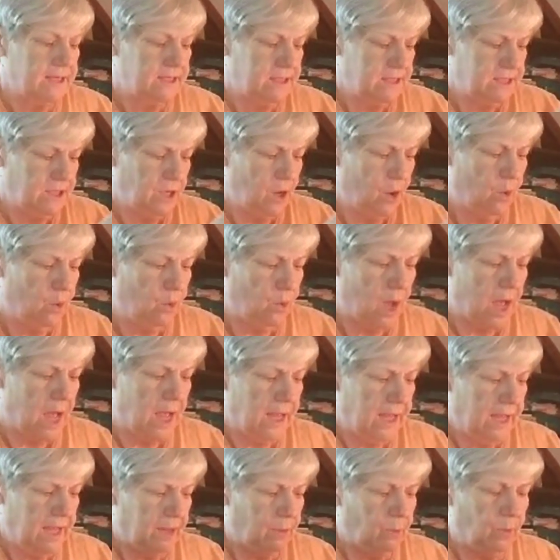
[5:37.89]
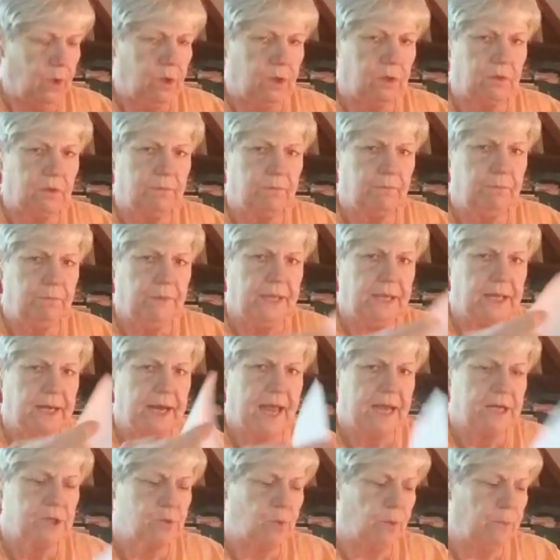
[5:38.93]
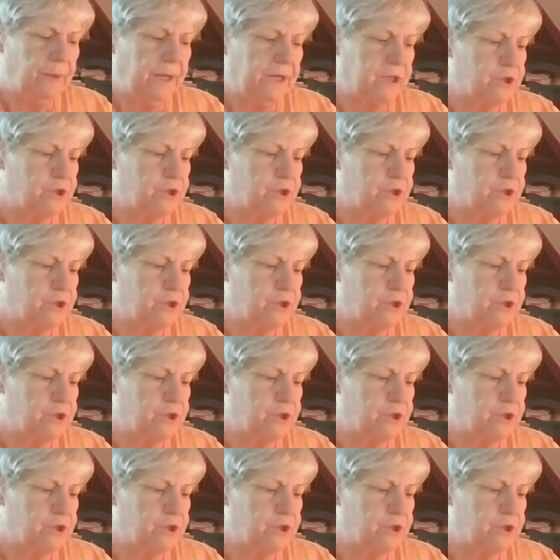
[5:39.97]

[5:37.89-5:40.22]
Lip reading: so it will be an actual picture